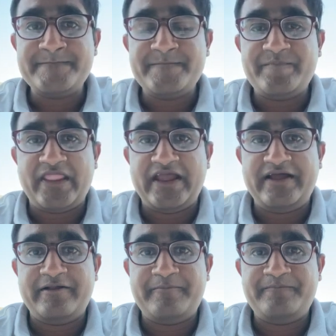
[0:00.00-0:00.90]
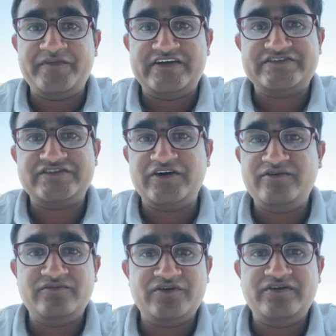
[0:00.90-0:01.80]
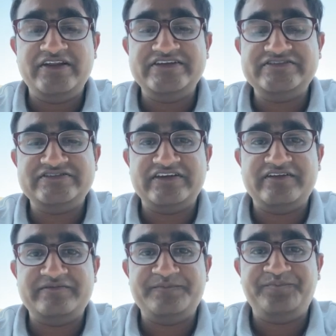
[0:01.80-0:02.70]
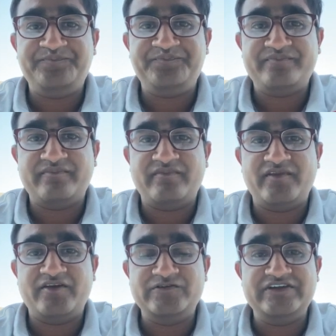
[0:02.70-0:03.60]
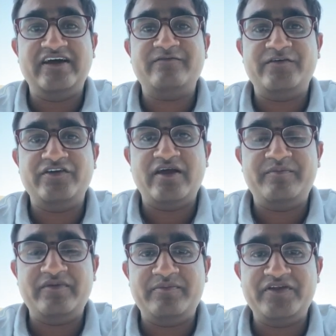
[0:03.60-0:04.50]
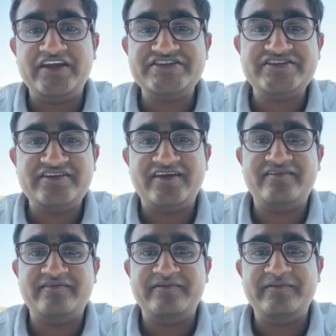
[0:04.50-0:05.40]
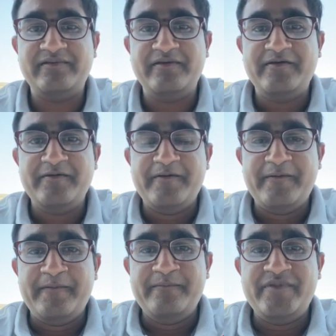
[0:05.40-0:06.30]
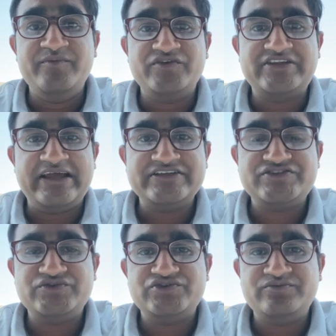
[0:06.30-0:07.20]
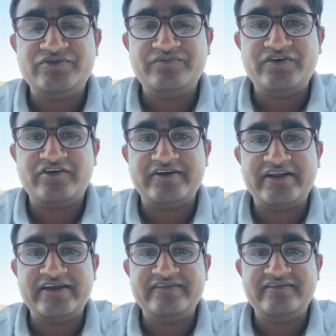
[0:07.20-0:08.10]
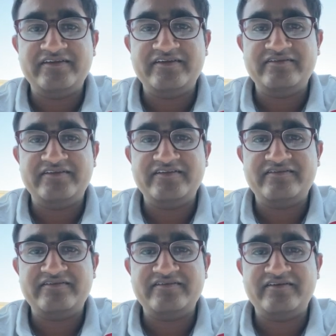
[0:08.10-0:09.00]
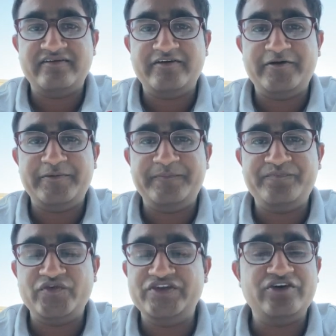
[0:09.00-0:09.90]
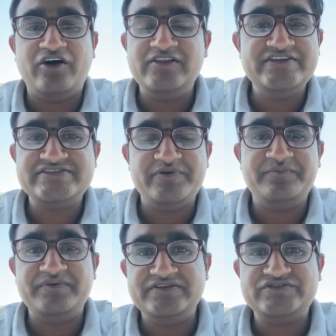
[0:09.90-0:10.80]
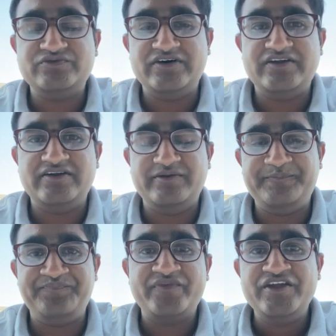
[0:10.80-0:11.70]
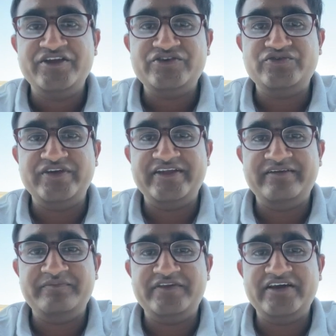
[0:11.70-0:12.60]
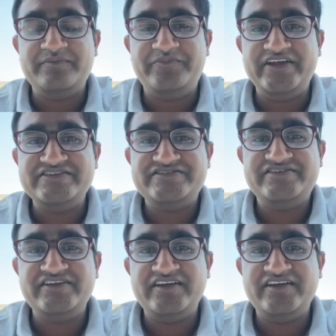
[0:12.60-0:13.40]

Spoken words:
That's all more or less. Good luck for your application, and many more thanks to Suman for organizing this with all these people who are doing their PhD